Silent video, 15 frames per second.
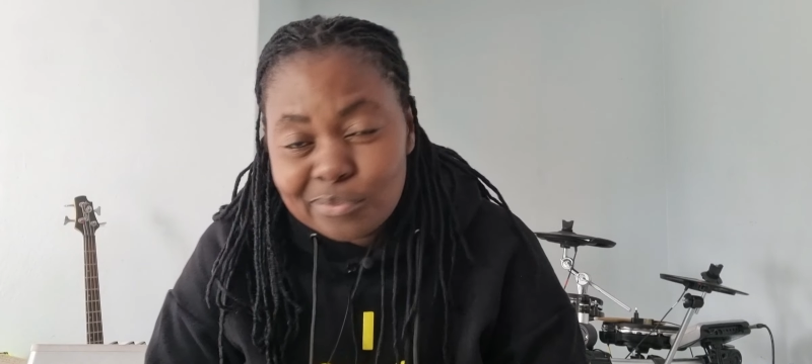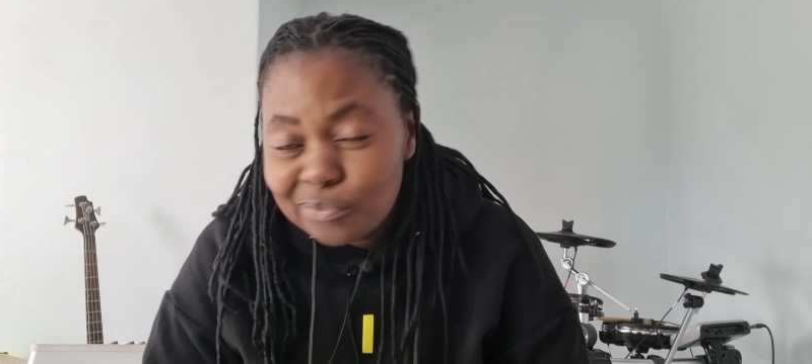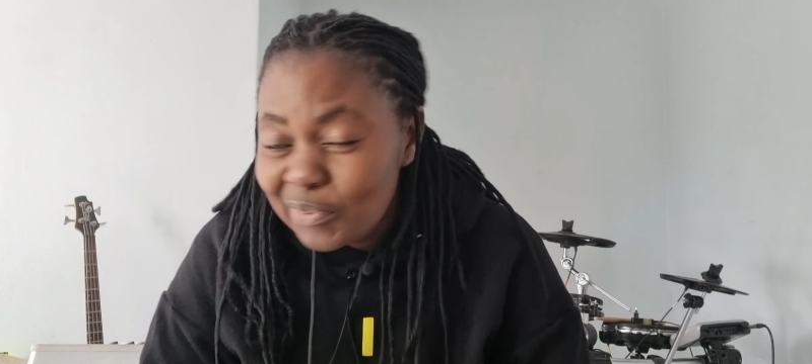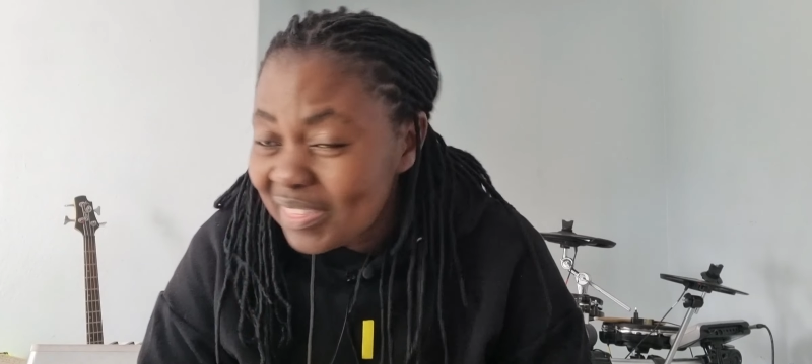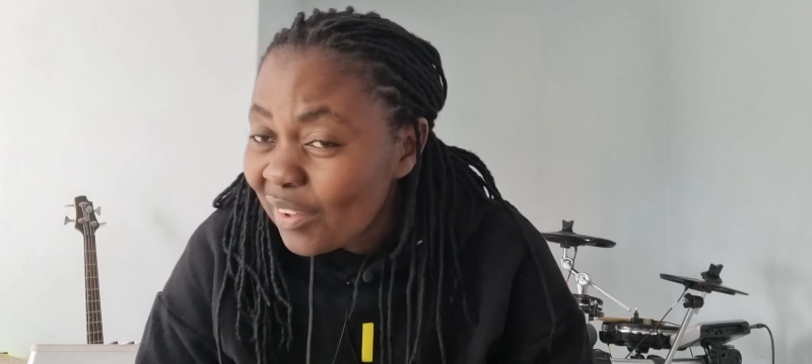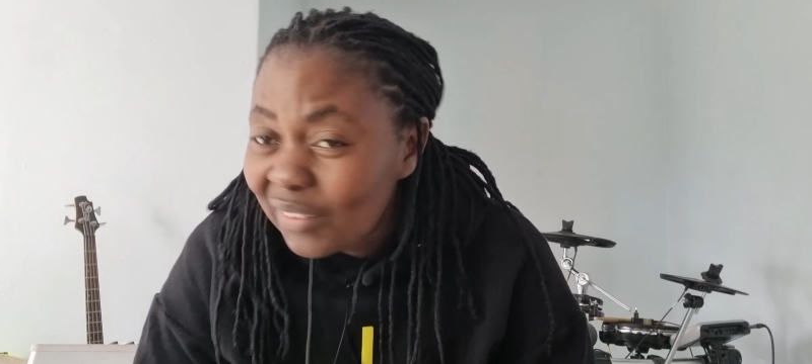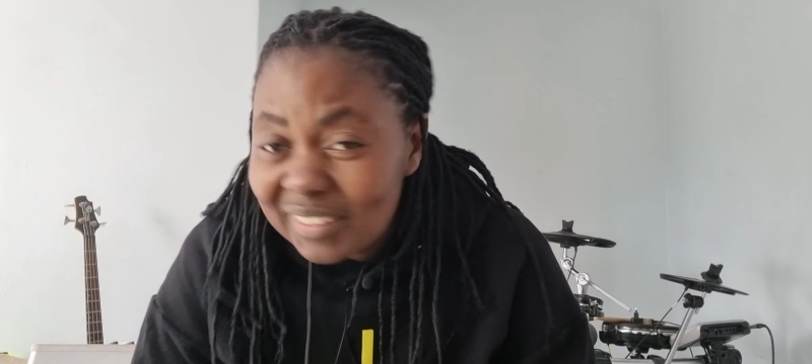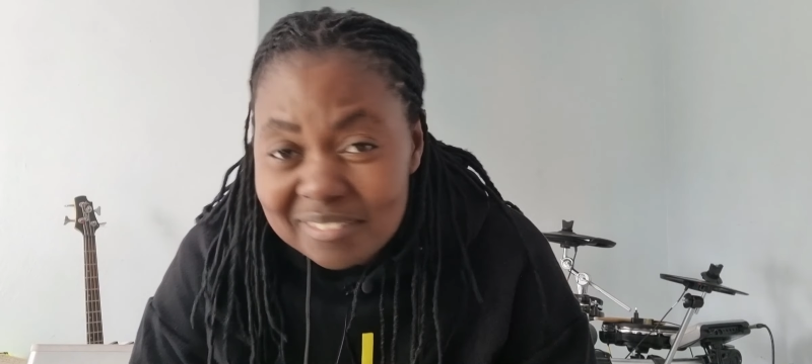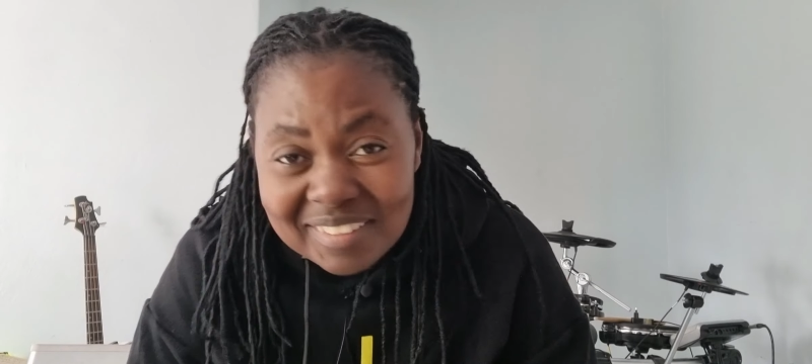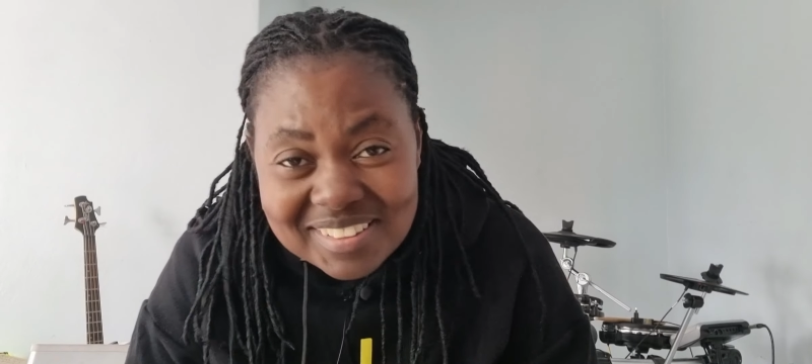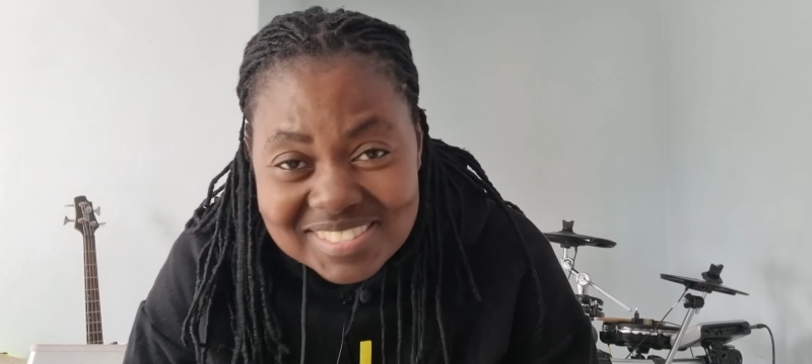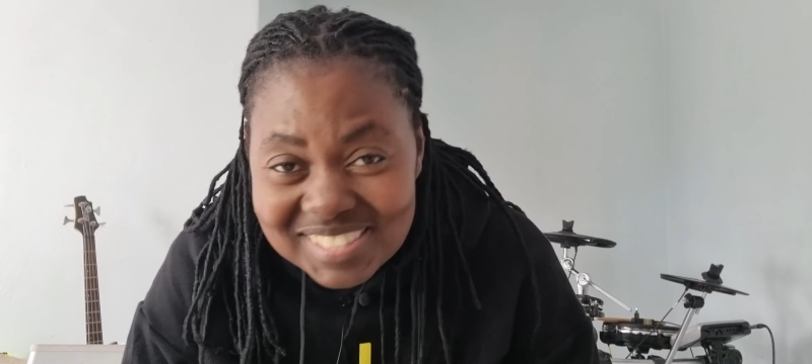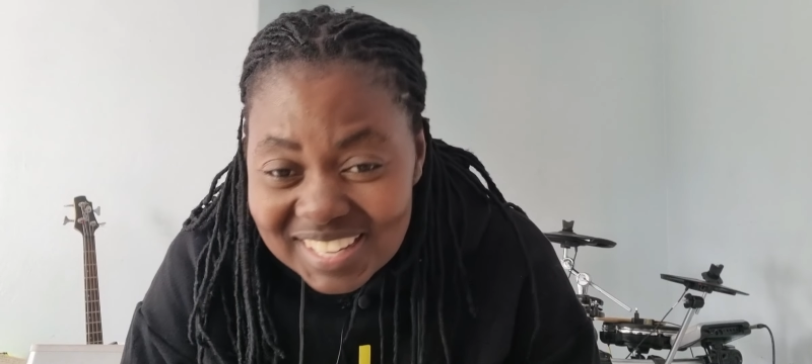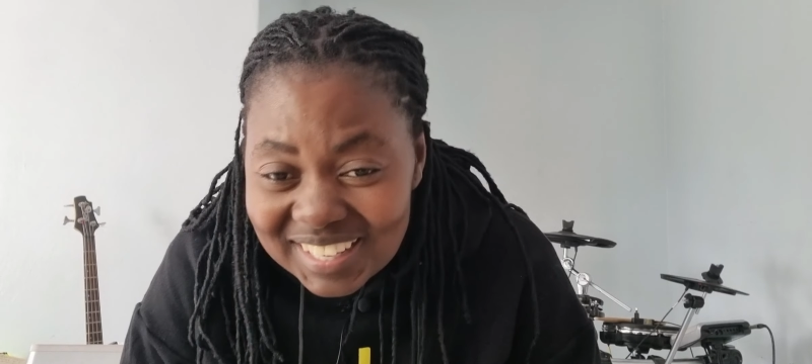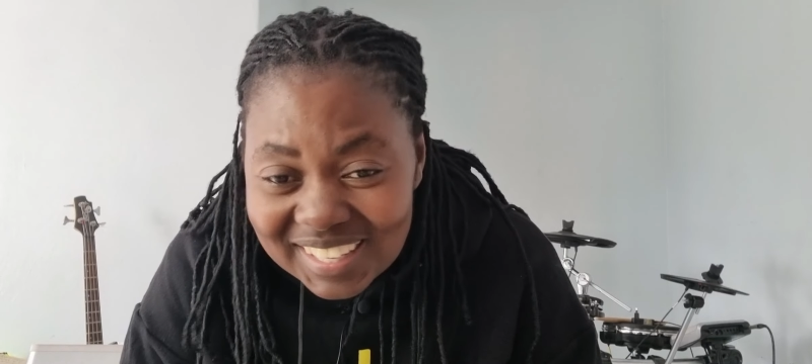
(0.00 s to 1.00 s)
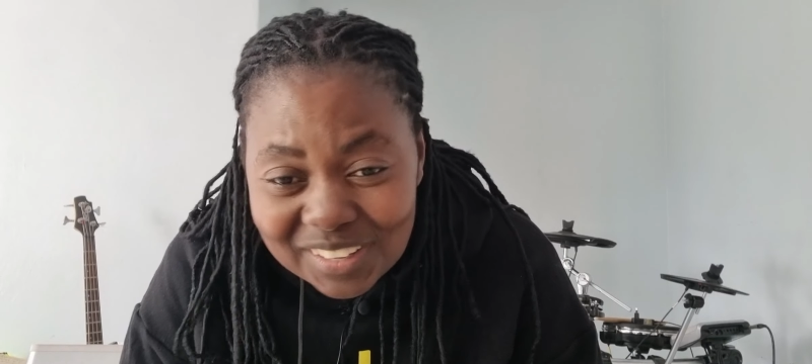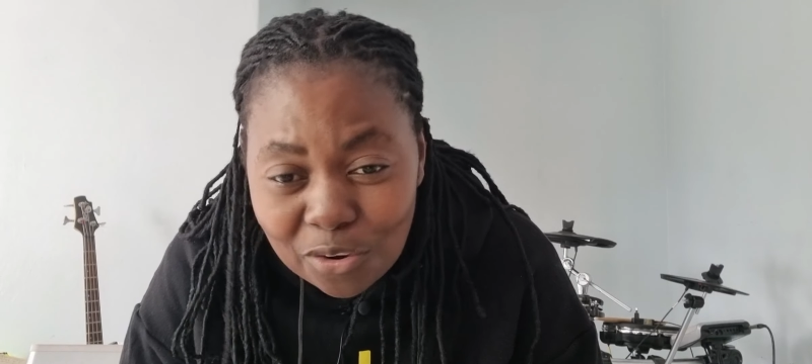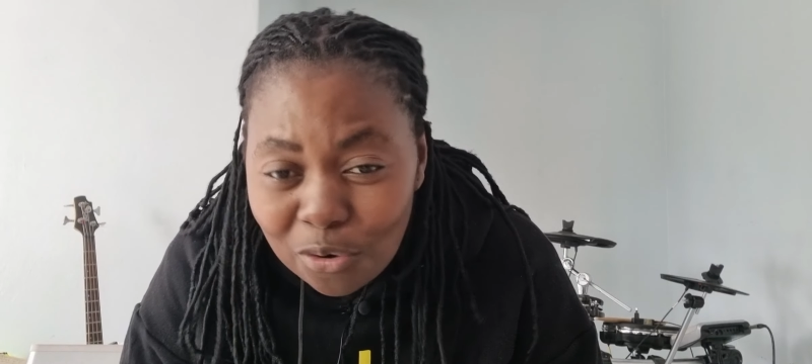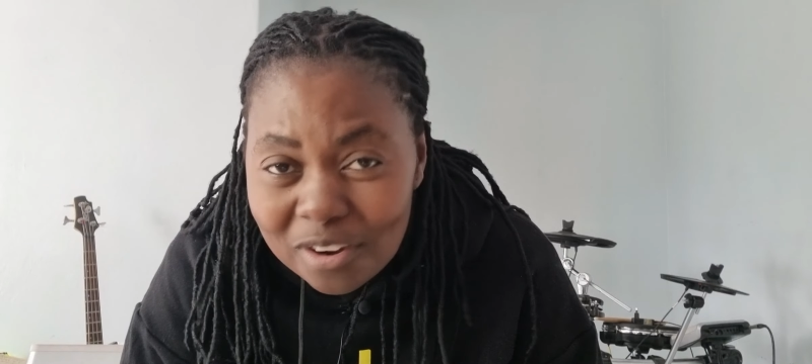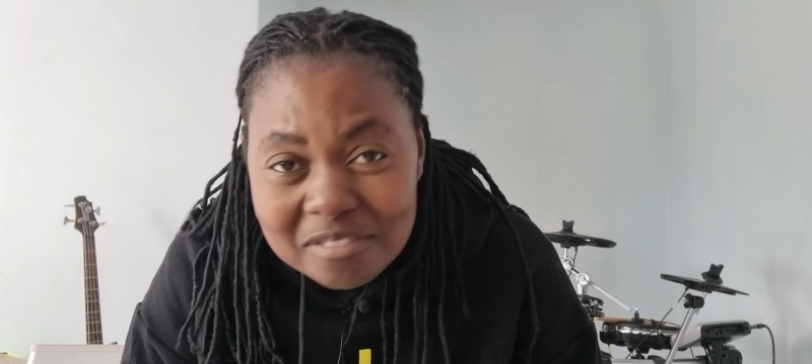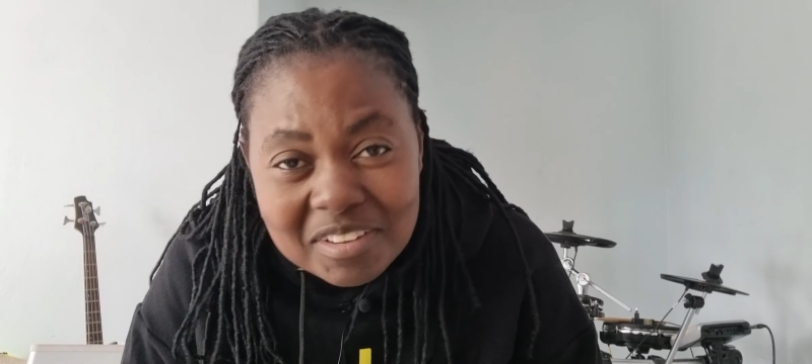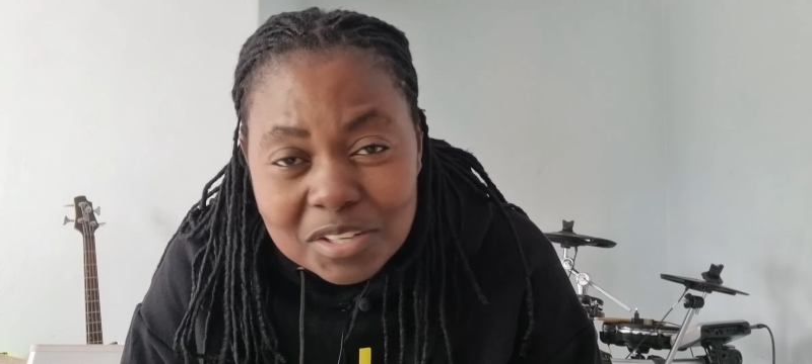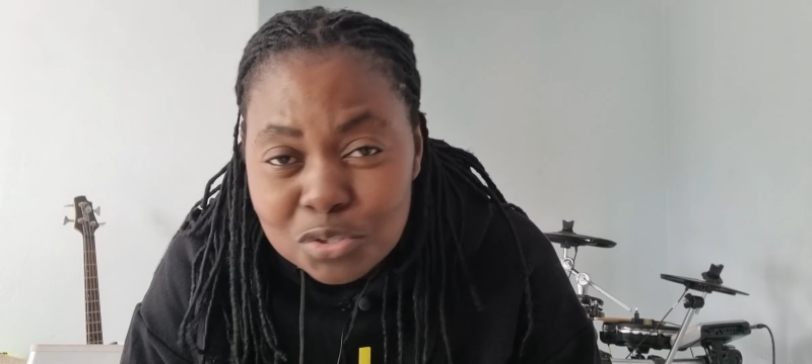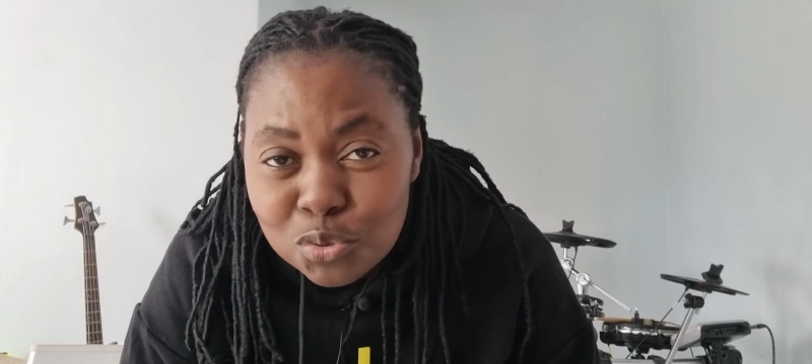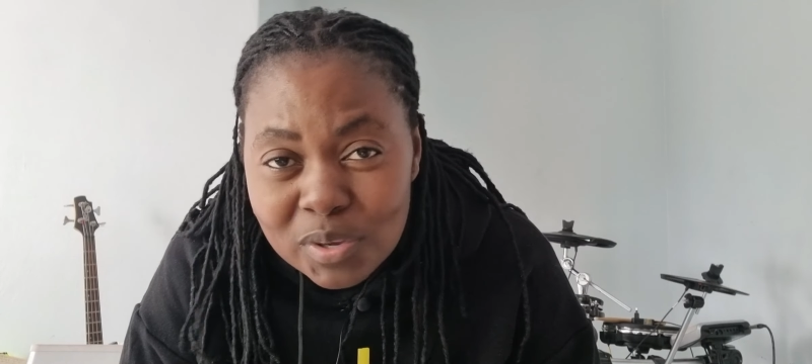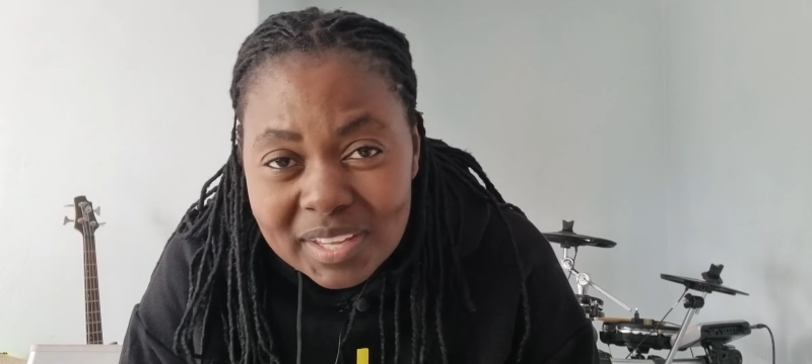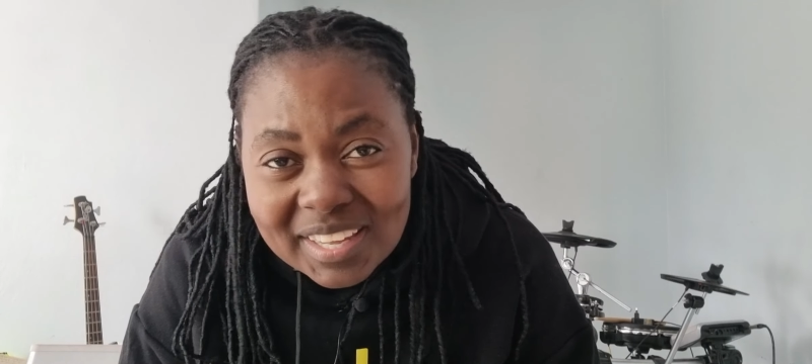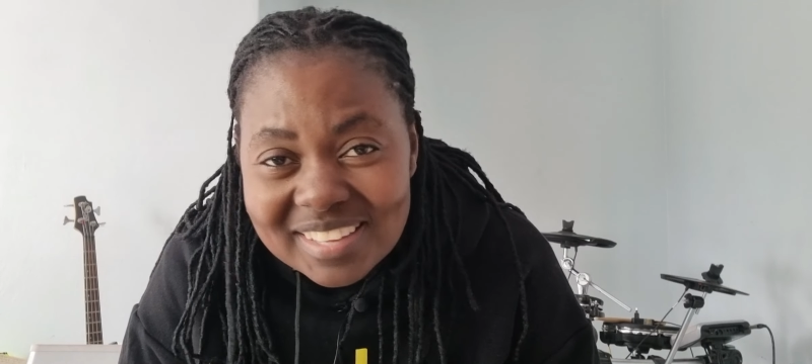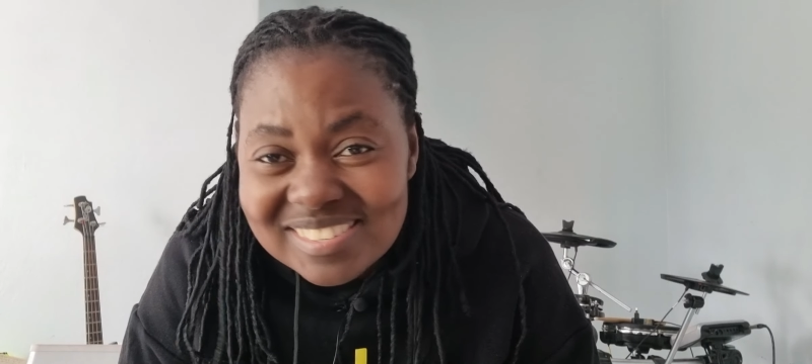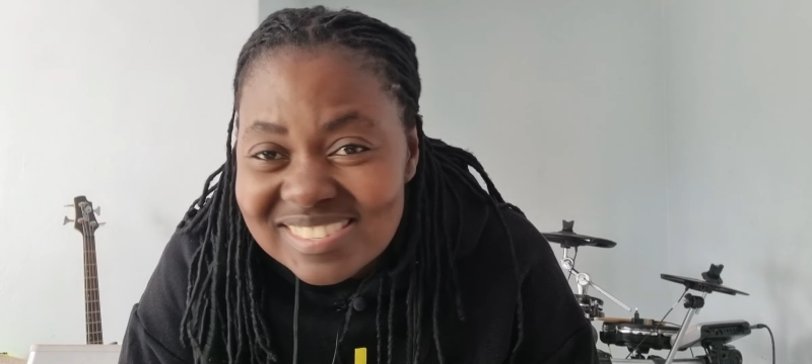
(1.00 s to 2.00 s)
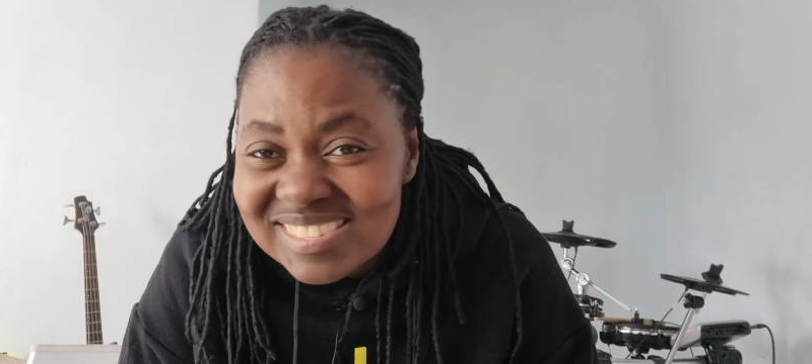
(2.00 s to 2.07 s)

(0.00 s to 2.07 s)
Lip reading: without even selling or even doing a